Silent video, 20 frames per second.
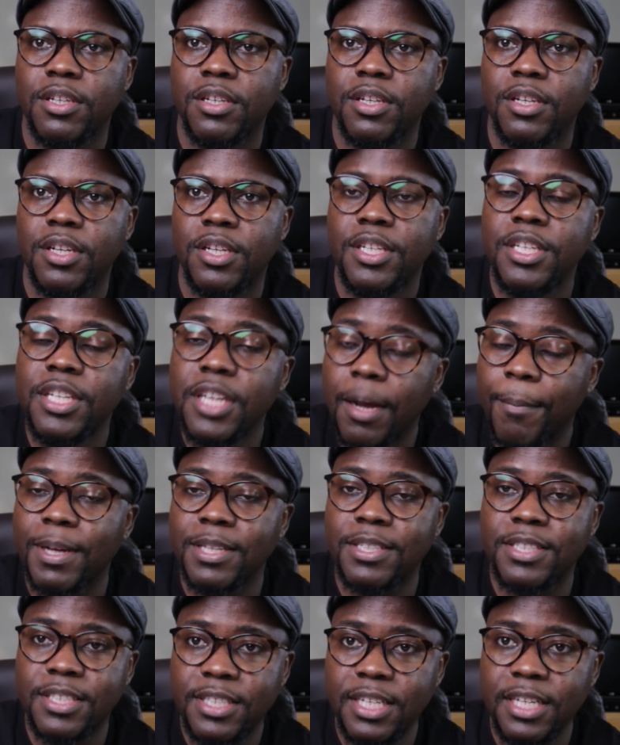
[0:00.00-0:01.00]
Yeah, but
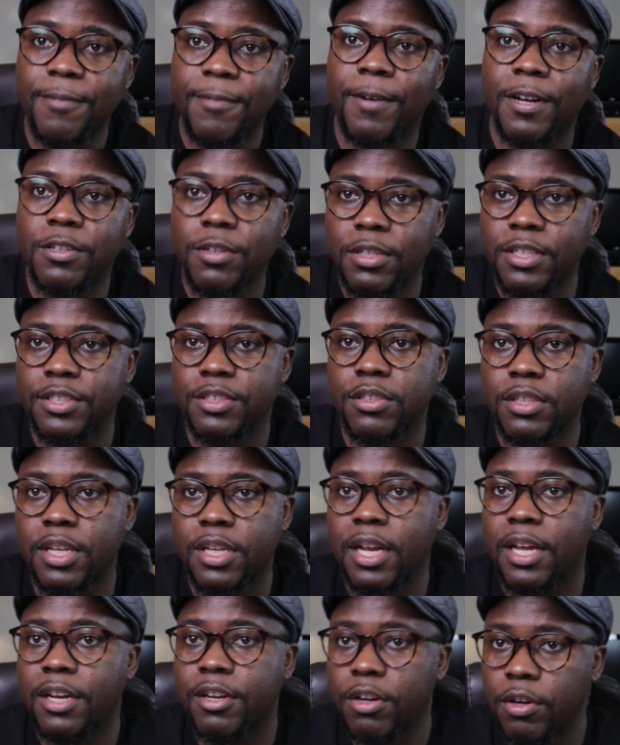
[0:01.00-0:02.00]
still, if at all it's not
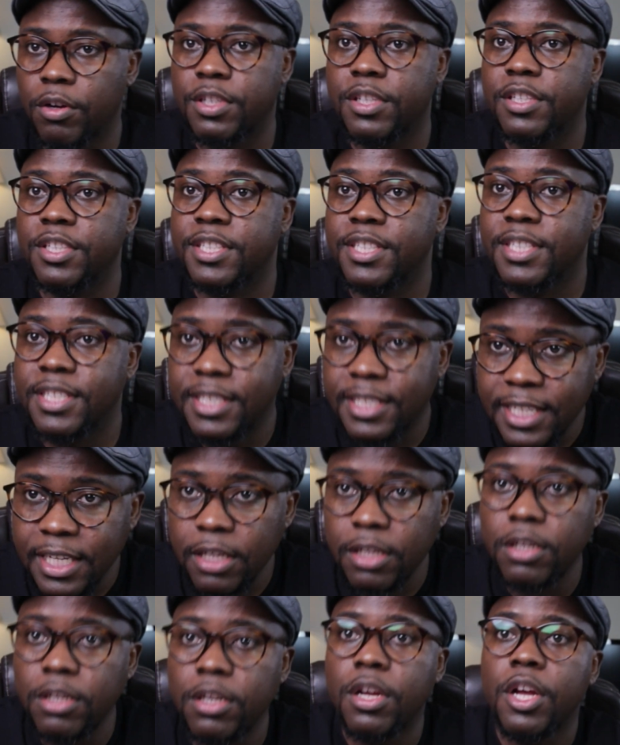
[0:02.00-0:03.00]
landlocked,
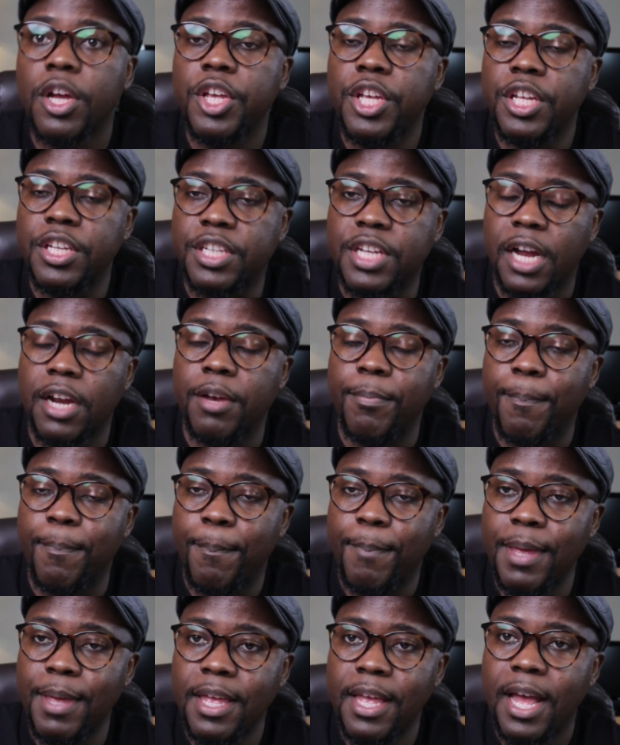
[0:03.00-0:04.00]
still it can
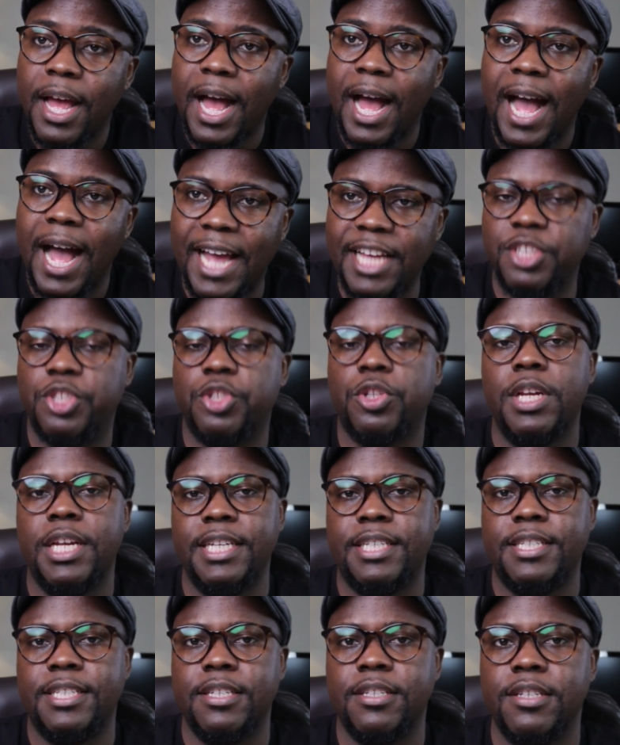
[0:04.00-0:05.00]
be
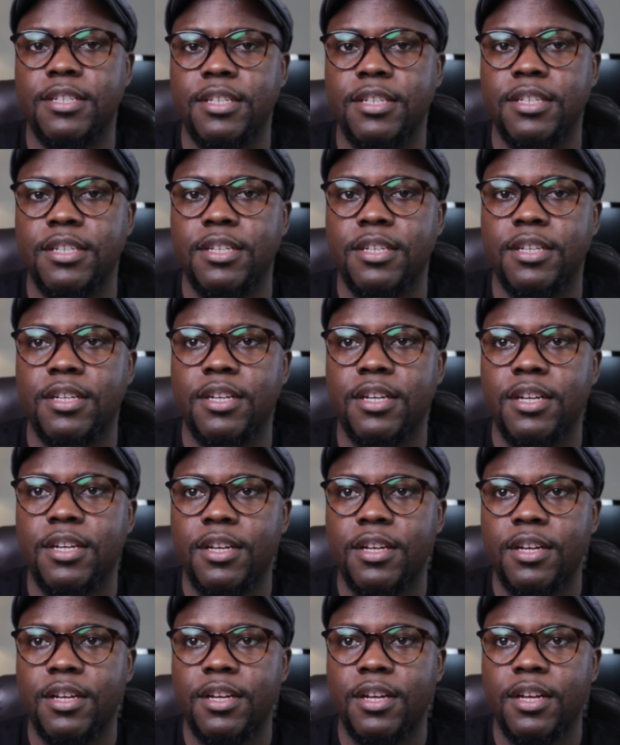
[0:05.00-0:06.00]
isolated.
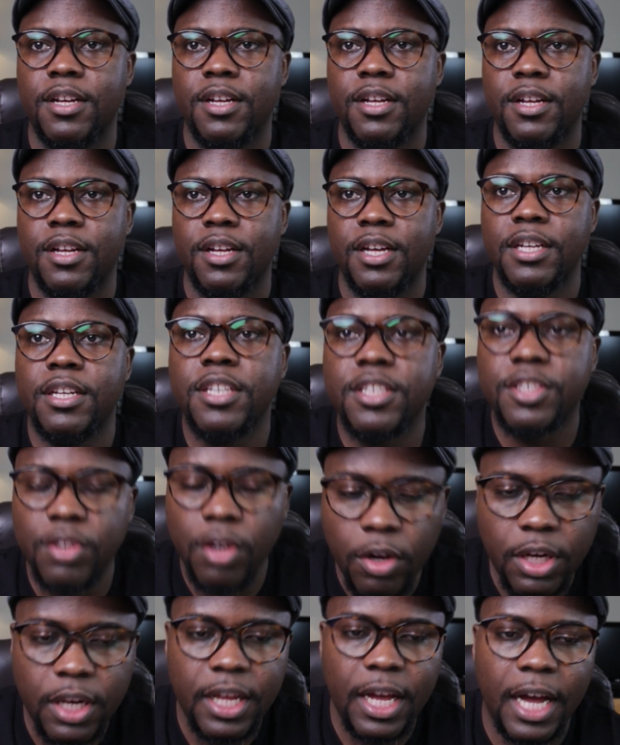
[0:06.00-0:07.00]
It is
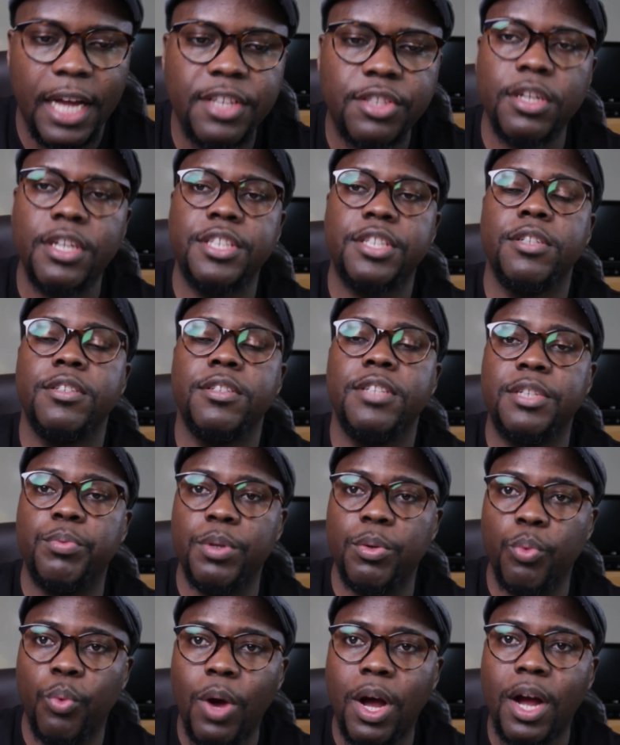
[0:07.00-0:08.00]
only isolation that
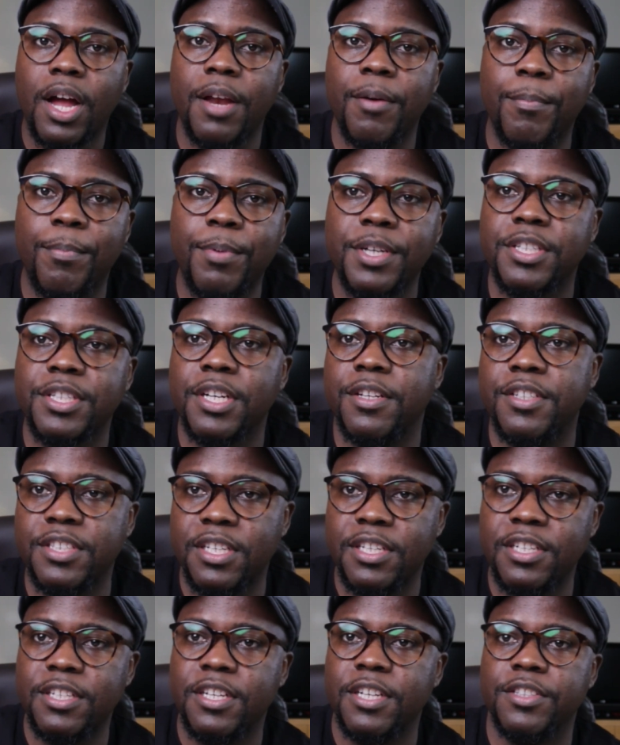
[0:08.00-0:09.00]
will work and pressure these
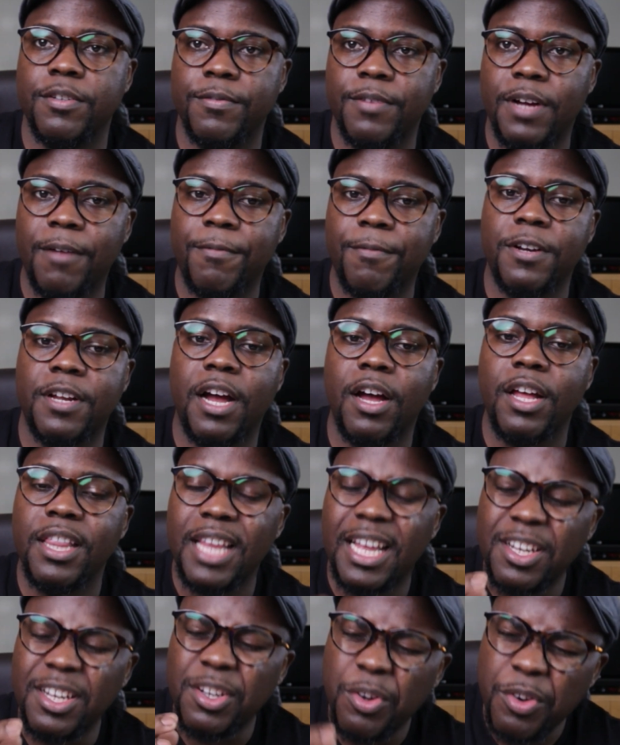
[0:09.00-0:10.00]
leaders of Africa
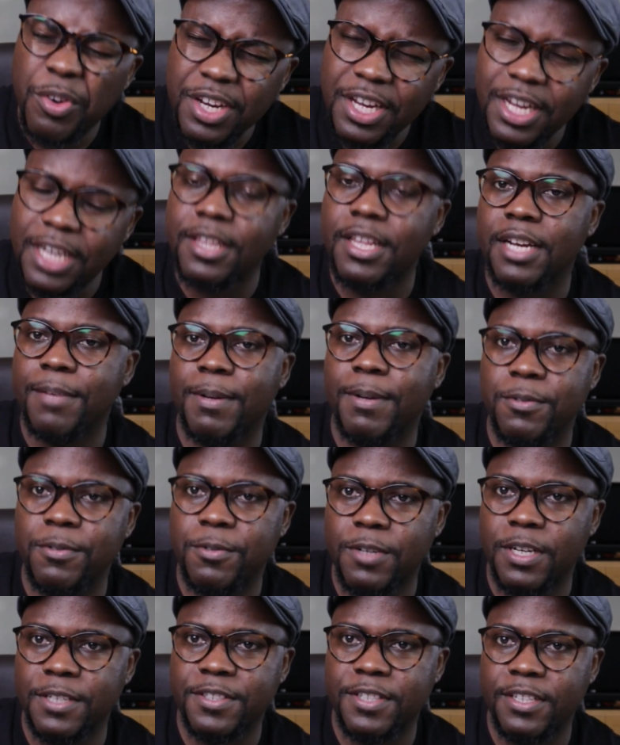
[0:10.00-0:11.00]
and create that
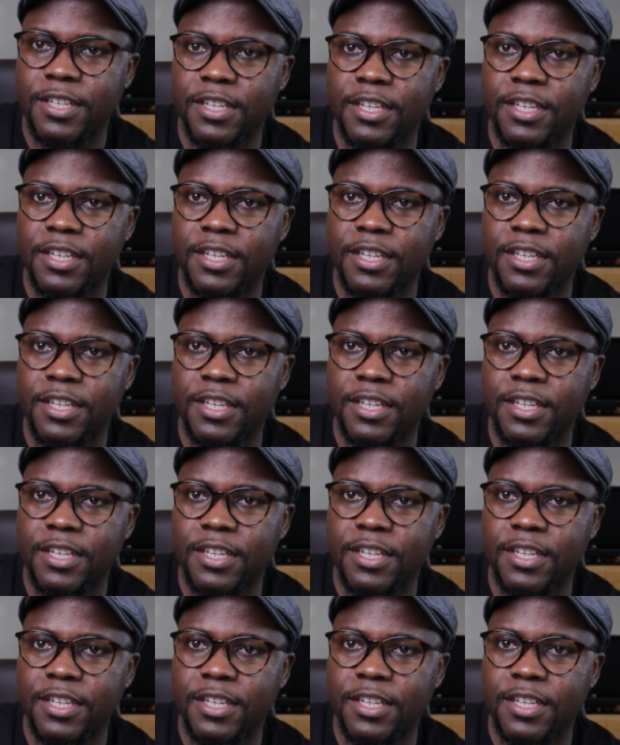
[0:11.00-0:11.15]
particular standard.